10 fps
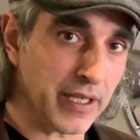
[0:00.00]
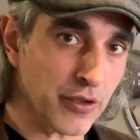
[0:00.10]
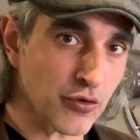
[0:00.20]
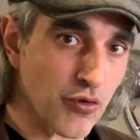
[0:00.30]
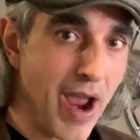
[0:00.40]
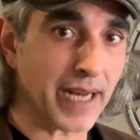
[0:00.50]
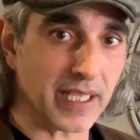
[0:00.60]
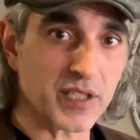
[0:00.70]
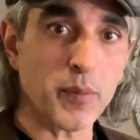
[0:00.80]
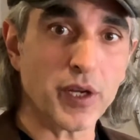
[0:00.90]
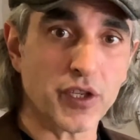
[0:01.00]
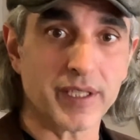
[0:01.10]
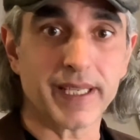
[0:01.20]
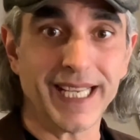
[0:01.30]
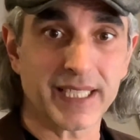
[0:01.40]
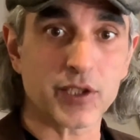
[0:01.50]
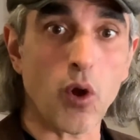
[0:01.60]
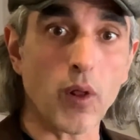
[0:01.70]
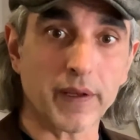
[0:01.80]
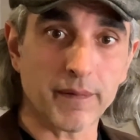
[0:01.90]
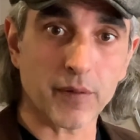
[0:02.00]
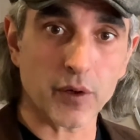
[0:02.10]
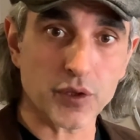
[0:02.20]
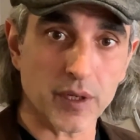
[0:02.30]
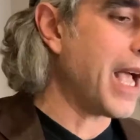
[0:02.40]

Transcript: contract as much as a solid version.